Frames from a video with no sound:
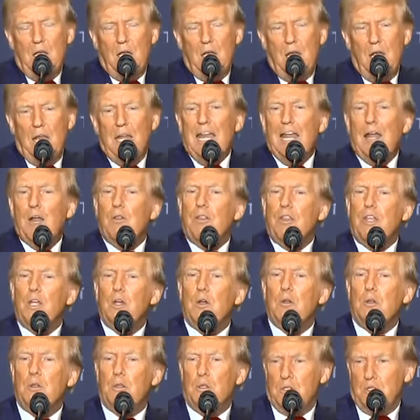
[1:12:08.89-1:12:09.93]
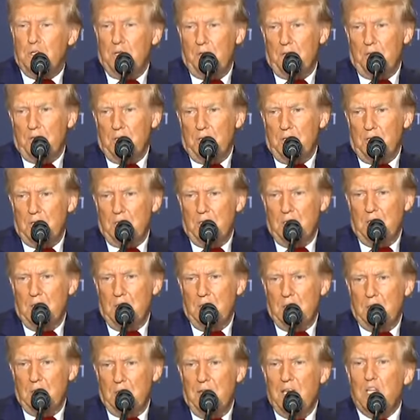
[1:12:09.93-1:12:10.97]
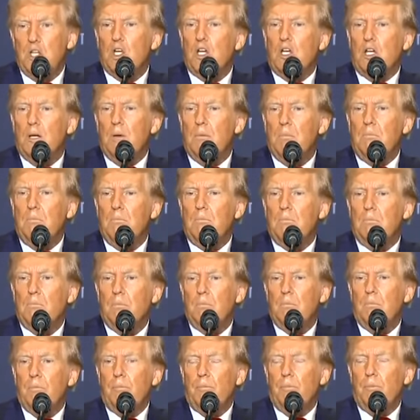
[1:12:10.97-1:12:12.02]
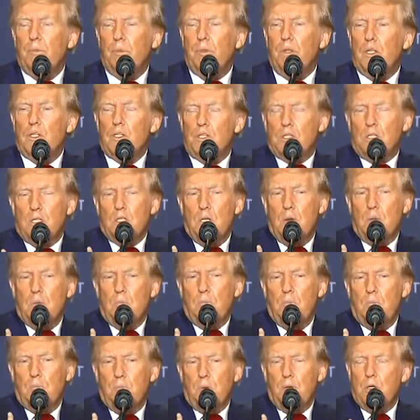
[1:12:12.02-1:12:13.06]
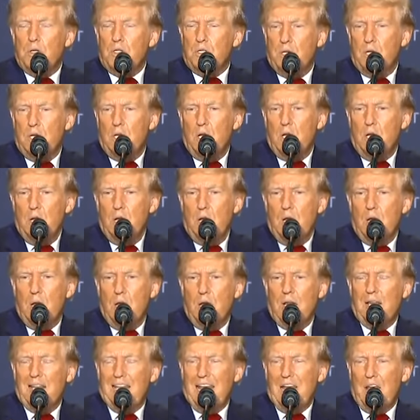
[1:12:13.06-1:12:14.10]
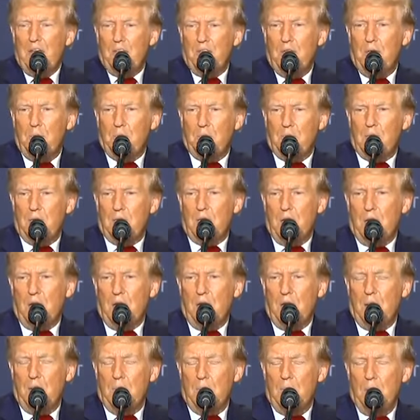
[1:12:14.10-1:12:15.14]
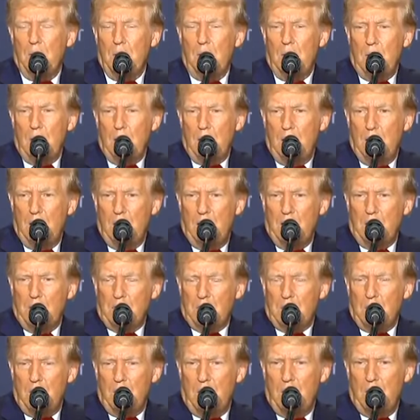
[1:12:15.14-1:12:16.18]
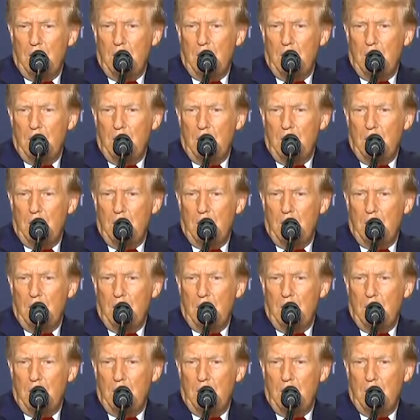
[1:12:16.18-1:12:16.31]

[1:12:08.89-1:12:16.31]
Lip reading: And now they own those F-16s. They took them. This person allowed them to take them. And I said,